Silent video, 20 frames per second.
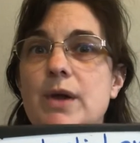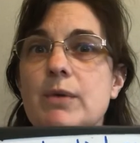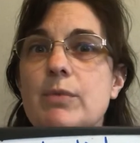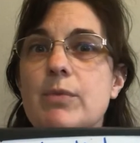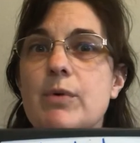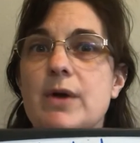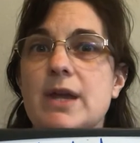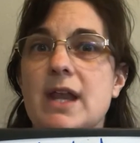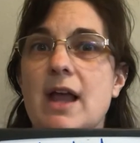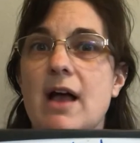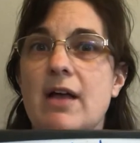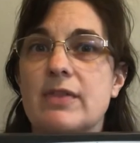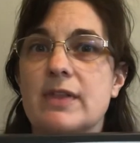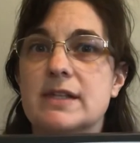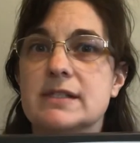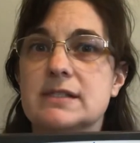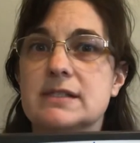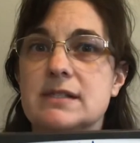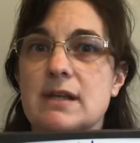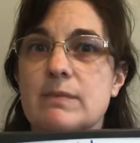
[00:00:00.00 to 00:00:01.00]
to point out
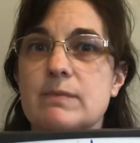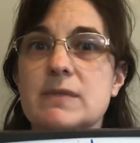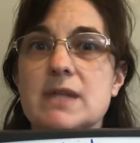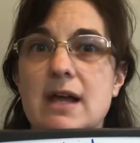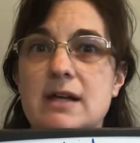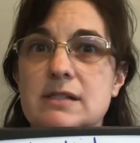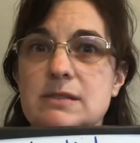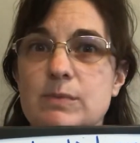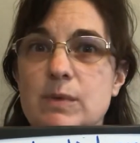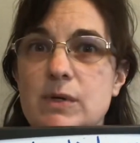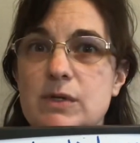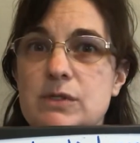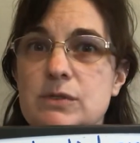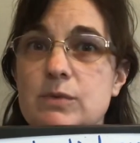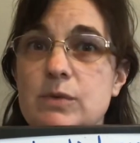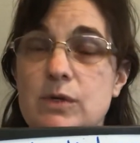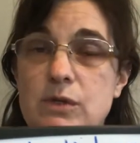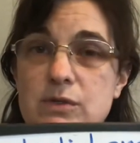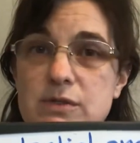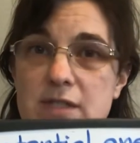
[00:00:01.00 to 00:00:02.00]
that some textbooks
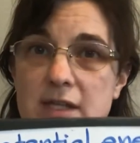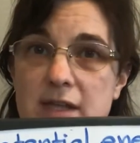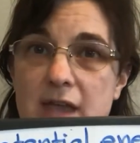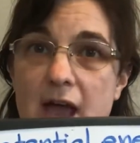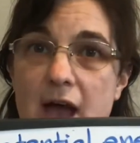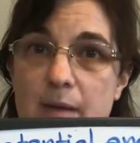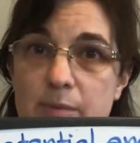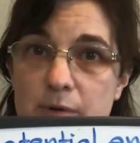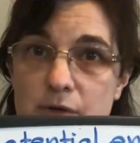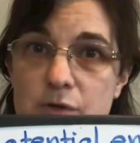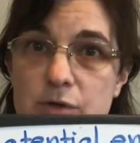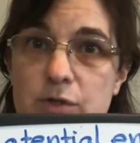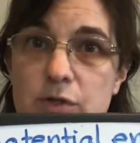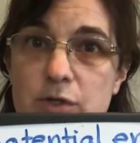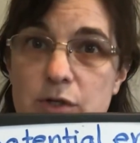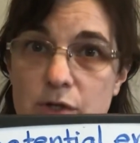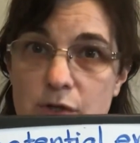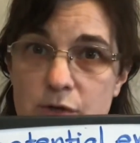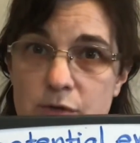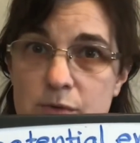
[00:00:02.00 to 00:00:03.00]
will use a capital
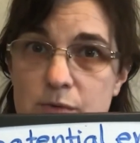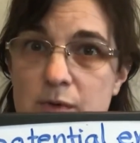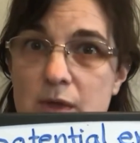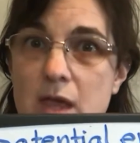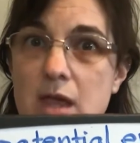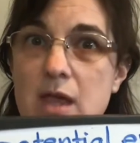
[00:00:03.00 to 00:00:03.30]
U.